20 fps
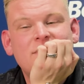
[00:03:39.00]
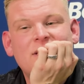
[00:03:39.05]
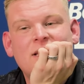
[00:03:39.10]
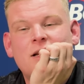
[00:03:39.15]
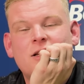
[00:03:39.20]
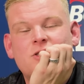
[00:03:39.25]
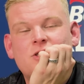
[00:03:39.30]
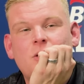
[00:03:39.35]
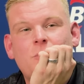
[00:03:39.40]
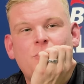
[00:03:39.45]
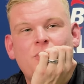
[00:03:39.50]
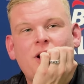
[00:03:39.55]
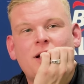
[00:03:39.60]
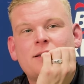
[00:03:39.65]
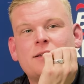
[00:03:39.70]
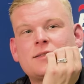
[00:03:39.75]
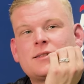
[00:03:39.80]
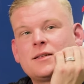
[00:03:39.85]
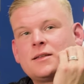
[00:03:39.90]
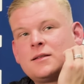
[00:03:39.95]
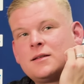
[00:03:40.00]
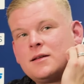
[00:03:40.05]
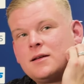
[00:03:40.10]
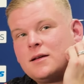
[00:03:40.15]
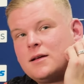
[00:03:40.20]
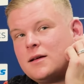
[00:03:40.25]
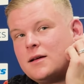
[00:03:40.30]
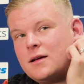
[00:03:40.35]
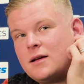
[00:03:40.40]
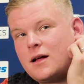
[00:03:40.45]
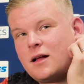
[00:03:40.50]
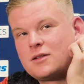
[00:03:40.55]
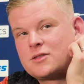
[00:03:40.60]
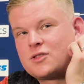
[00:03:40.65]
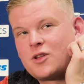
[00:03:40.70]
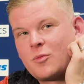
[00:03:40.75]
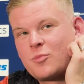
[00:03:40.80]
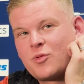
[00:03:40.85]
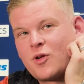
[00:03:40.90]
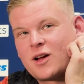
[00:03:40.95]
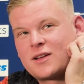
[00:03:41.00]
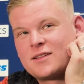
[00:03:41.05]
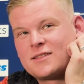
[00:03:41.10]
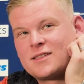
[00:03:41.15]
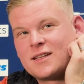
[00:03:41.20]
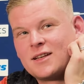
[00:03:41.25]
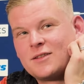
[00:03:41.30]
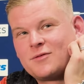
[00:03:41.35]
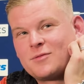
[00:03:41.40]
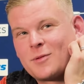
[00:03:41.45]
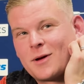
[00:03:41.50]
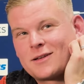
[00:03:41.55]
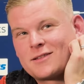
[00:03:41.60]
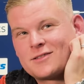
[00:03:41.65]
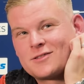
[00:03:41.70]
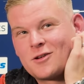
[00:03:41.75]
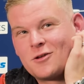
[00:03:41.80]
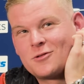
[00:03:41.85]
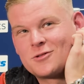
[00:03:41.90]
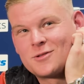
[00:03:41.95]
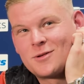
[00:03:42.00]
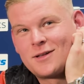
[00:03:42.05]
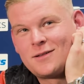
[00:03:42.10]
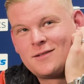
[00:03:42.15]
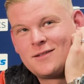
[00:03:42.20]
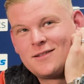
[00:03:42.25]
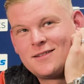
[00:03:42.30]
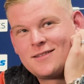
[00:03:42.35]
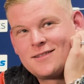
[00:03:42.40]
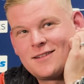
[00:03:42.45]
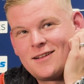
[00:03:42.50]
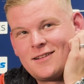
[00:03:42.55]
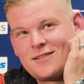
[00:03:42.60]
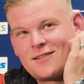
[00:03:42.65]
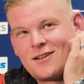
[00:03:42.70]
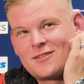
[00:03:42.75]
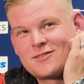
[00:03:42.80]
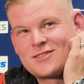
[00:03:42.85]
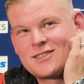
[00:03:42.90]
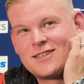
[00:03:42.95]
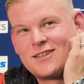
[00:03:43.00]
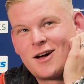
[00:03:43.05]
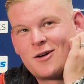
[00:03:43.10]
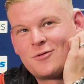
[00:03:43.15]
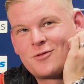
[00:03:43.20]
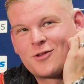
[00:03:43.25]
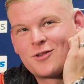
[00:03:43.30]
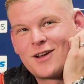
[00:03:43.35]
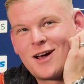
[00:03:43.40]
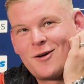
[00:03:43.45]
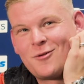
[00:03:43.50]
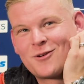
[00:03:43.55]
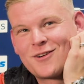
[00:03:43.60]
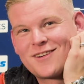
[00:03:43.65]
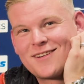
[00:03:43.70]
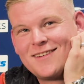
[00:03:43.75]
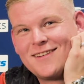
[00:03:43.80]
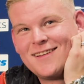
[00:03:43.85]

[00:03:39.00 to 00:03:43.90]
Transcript: No, I'll stop practicing. I'll stop practicing if practice goes well. I'll sit down for an hour.